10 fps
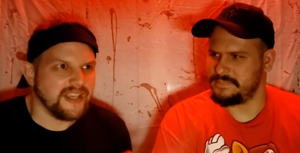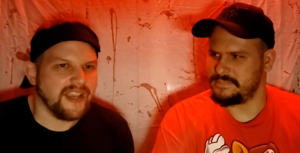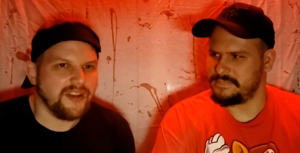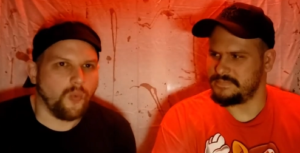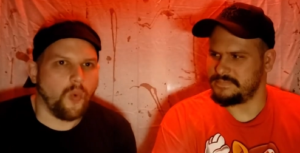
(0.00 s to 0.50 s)

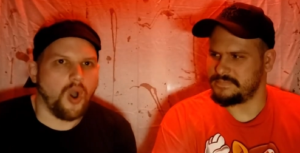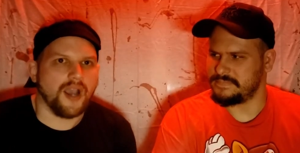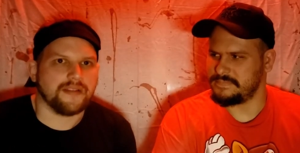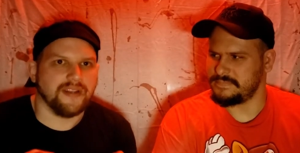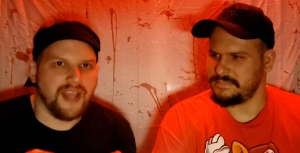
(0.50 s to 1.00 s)
Speaker 1: kind of
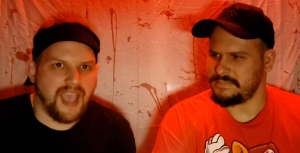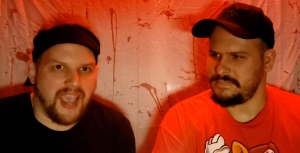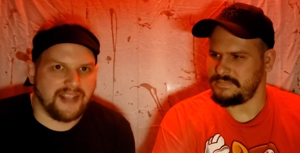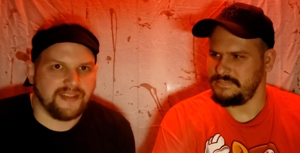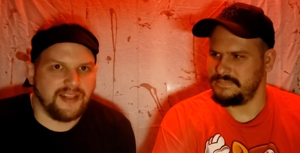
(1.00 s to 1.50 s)
walked and
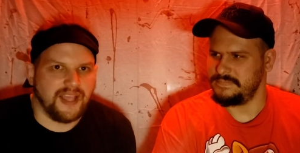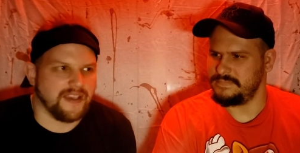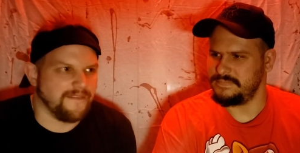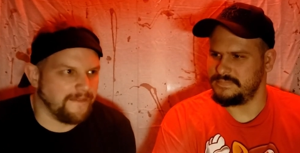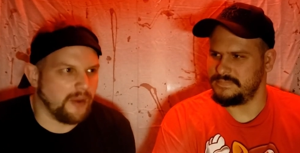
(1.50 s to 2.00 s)
acted
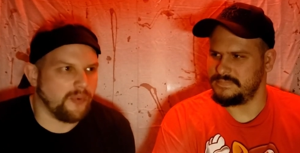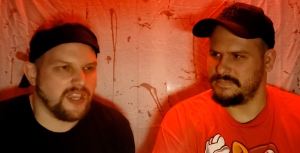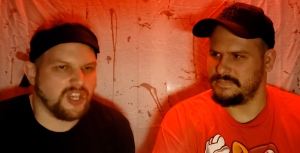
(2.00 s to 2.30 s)
like a very